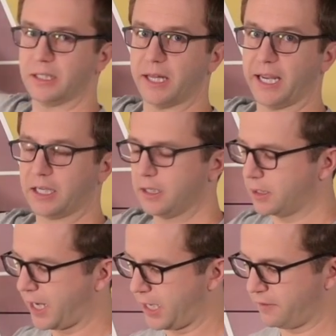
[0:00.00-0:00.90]
like
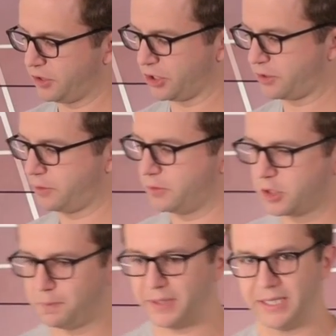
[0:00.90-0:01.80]
kind of just
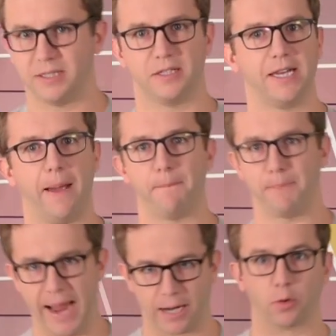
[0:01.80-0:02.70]
split step
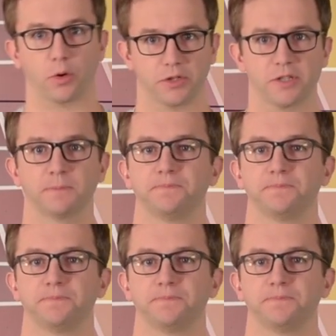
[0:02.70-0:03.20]
backwards.